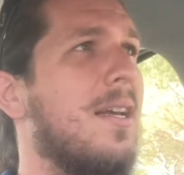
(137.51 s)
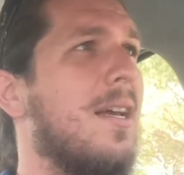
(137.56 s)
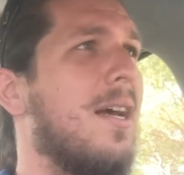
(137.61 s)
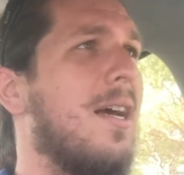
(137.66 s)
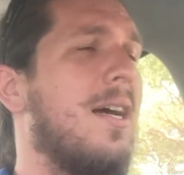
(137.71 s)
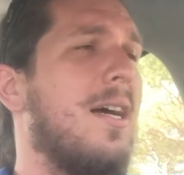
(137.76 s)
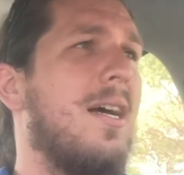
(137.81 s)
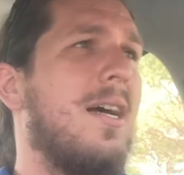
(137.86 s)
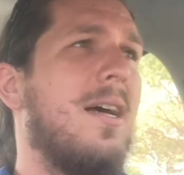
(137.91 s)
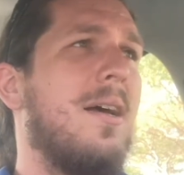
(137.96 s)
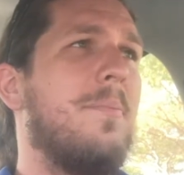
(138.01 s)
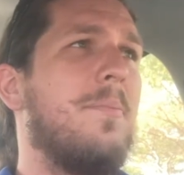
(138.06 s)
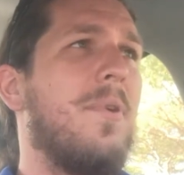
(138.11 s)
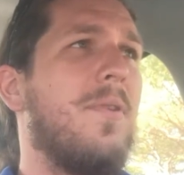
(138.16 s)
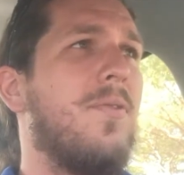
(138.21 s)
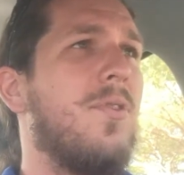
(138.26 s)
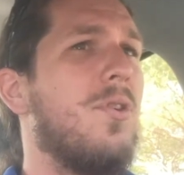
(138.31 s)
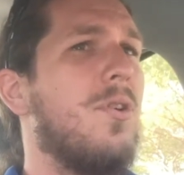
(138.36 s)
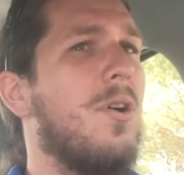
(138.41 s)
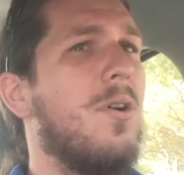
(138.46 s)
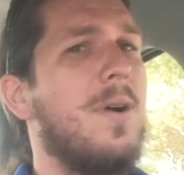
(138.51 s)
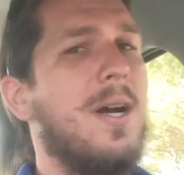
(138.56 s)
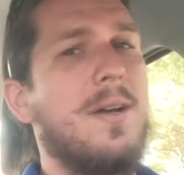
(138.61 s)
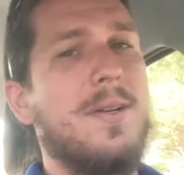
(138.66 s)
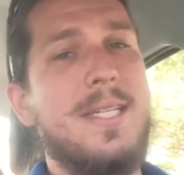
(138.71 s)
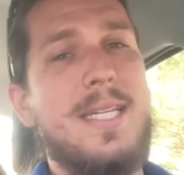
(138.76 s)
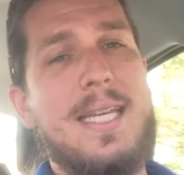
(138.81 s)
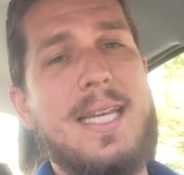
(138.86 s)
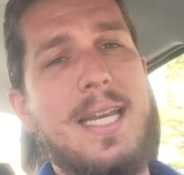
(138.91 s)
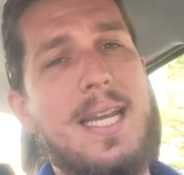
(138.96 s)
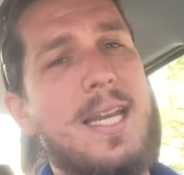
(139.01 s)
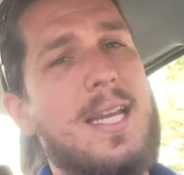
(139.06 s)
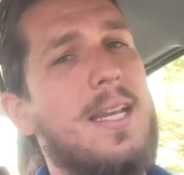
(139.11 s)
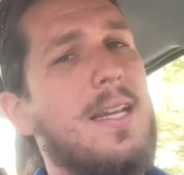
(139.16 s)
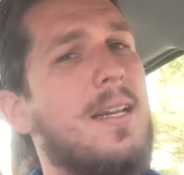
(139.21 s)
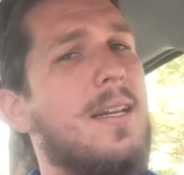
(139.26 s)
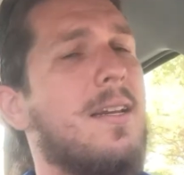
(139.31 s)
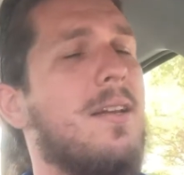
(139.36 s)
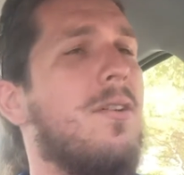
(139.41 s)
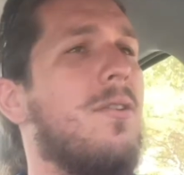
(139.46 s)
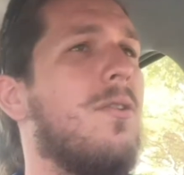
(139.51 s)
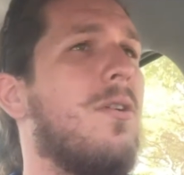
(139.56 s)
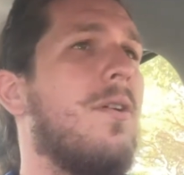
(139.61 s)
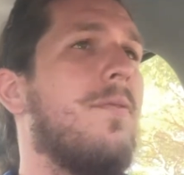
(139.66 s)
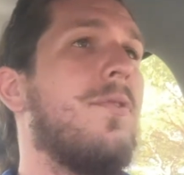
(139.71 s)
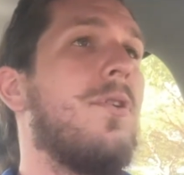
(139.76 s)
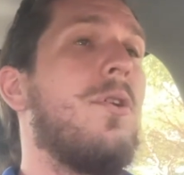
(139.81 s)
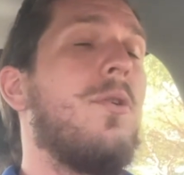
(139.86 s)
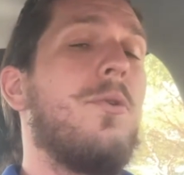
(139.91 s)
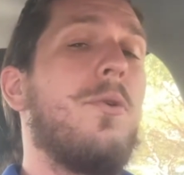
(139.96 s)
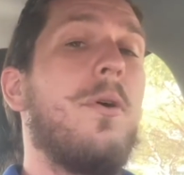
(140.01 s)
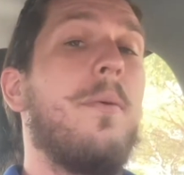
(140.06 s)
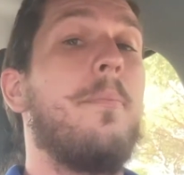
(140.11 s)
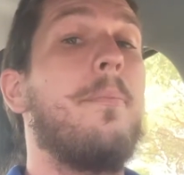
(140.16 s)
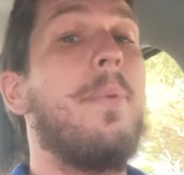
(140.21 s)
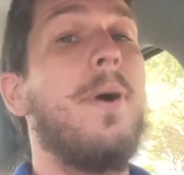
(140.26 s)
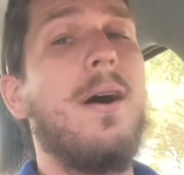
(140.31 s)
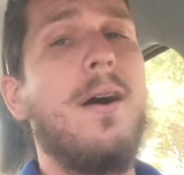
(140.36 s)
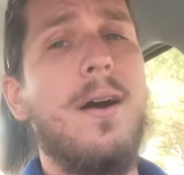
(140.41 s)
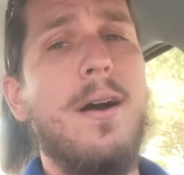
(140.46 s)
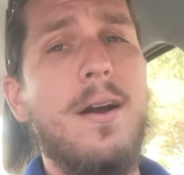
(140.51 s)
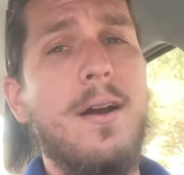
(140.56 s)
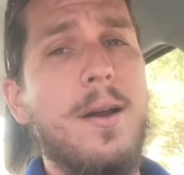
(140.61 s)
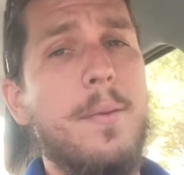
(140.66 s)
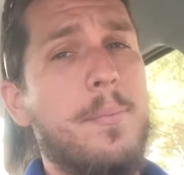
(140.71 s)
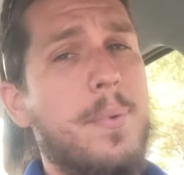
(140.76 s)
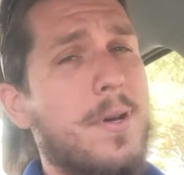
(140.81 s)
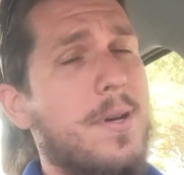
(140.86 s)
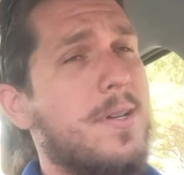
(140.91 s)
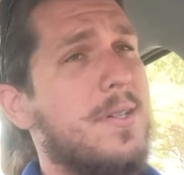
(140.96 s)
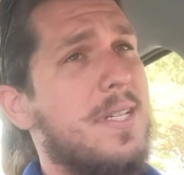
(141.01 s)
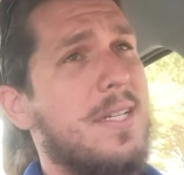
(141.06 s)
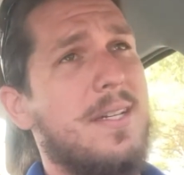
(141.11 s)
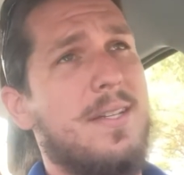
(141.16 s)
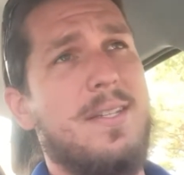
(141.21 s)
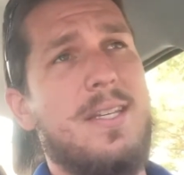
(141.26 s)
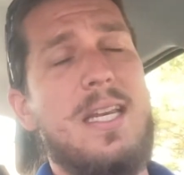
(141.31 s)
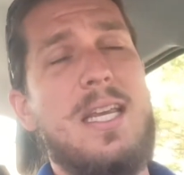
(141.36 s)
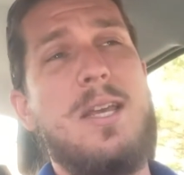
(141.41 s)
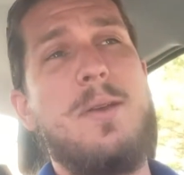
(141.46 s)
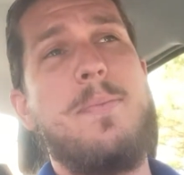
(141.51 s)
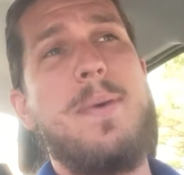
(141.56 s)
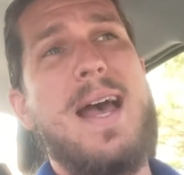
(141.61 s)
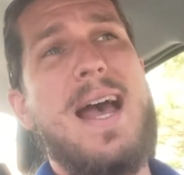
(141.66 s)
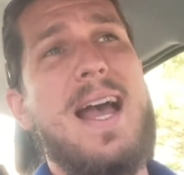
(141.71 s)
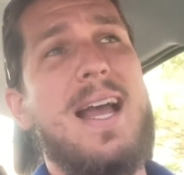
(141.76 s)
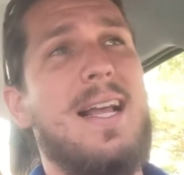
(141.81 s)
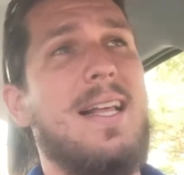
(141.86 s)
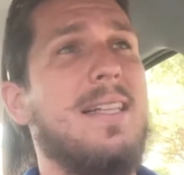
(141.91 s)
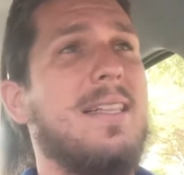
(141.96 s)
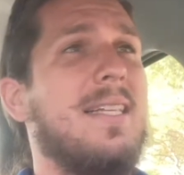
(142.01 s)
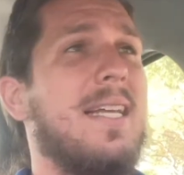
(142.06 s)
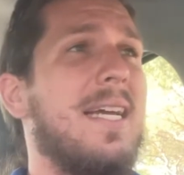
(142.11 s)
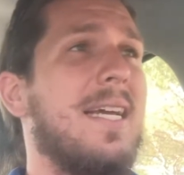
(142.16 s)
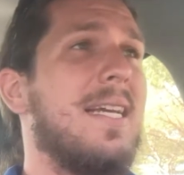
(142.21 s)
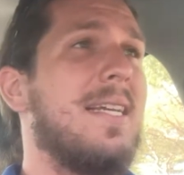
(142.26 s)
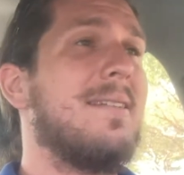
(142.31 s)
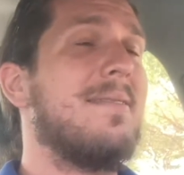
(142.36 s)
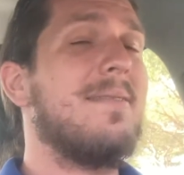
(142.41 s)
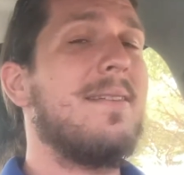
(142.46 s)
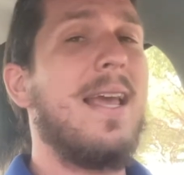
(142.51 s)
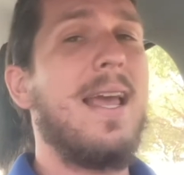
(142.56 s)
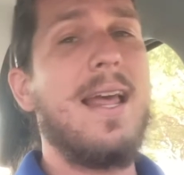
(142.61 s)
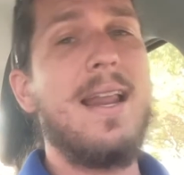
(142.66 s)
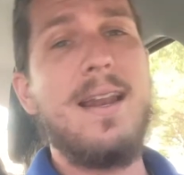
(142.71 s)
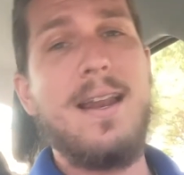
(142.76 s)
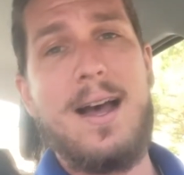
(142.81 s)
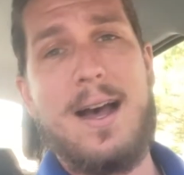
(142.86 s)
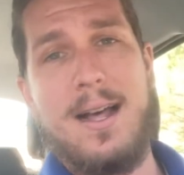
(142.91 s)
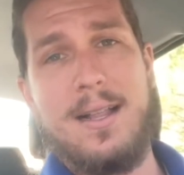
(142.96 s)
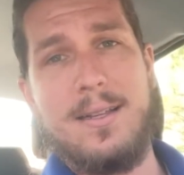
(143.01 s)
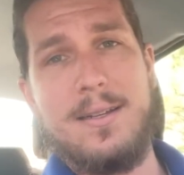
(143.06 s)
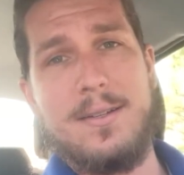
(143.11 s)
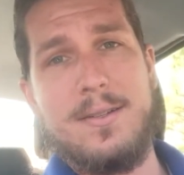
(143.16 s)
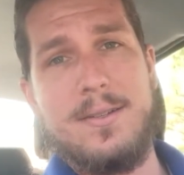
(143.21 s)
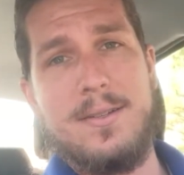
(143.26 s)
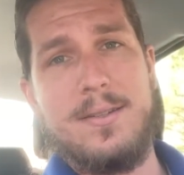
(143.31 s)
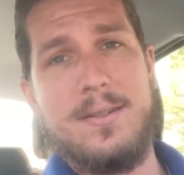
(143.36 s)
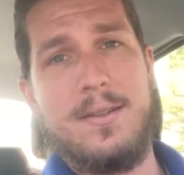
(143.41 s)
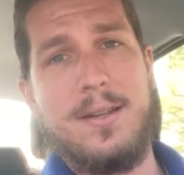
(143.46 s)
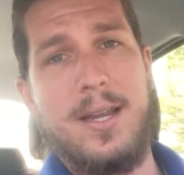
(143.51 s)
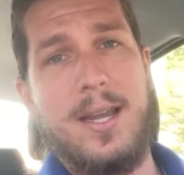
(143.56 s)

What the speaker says: If you go out to eat, or if you go to a bar, a beer is gonna set you back like $10.